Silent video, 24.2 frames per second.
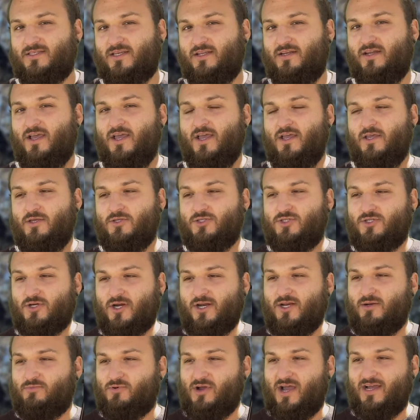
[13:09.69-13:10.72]
and
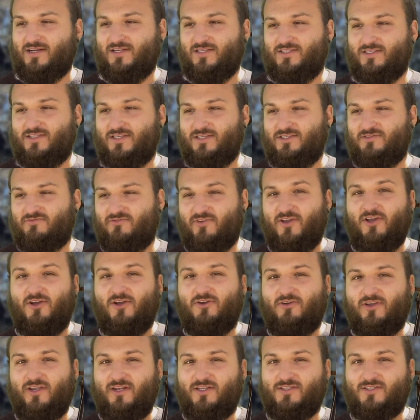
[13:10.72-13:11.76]
starting to practice this
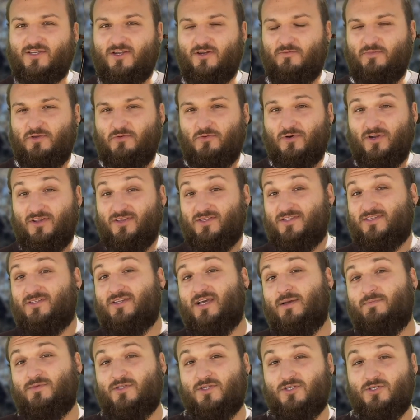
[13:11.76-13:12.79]
fingering is going to be one of the
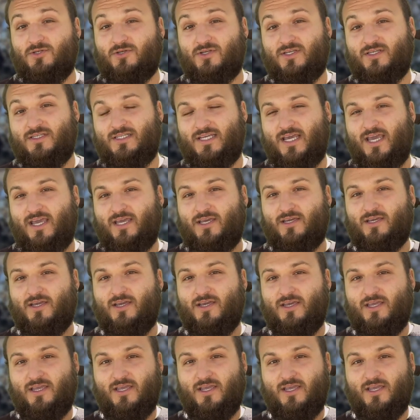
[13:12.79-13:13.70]
steps that you can take